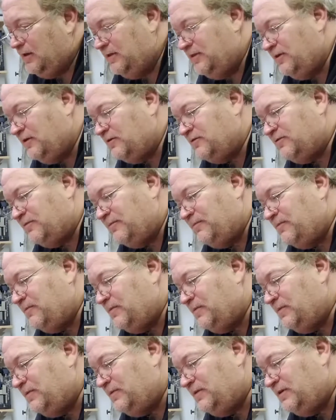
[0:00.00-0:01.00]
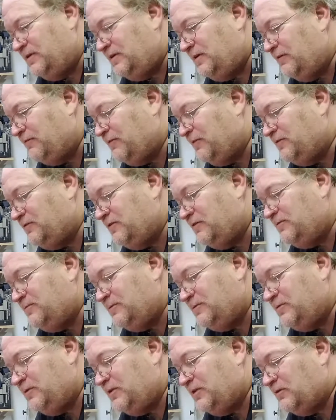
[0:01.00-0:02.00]
There's some differences
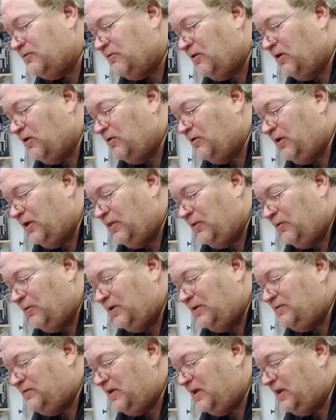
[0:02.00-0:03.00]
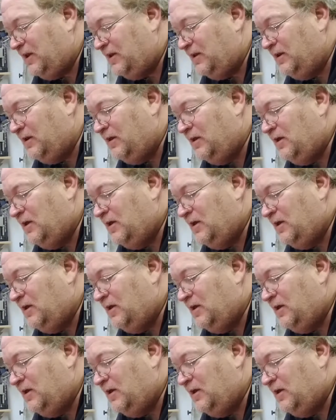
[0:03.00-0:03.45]
between the Krone and the 110.